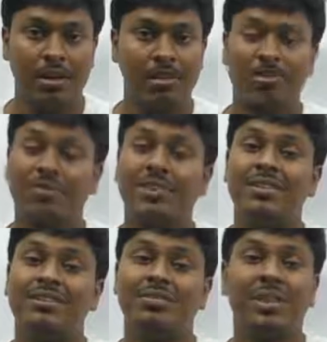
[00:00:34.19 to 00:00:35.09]
So
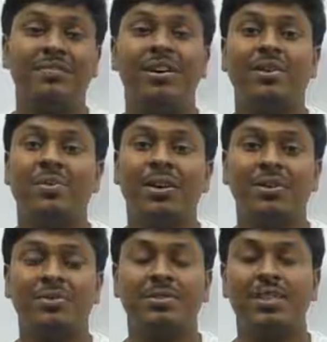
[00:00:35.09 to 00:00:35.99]
friends, today we are going
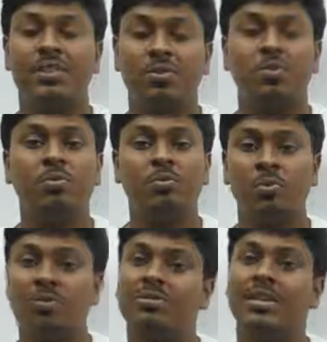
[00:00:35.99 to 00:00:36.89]
to see two
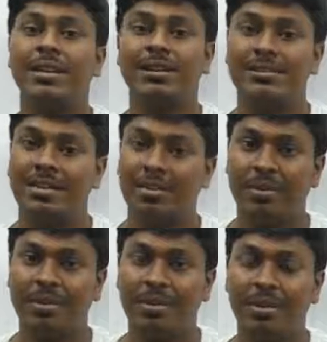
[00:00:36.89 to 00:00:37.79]
most interesting
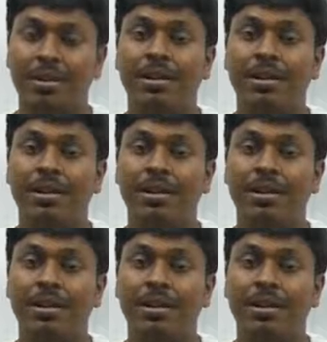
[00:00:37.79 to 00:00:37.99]
question.